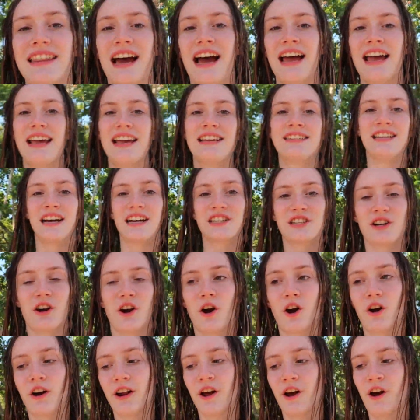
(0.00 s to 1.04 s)
that it doesn't
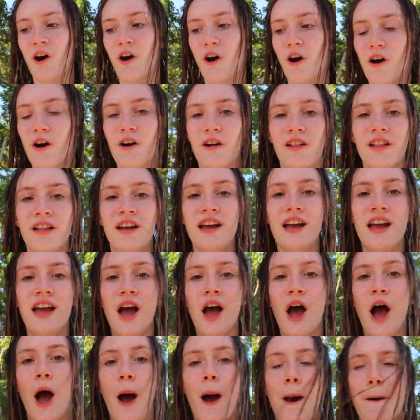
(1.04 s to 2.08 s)
hurt at all.
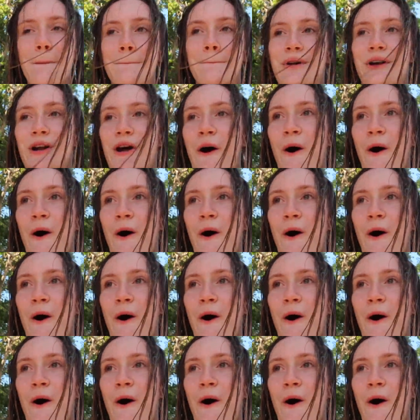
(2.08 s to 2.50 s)
But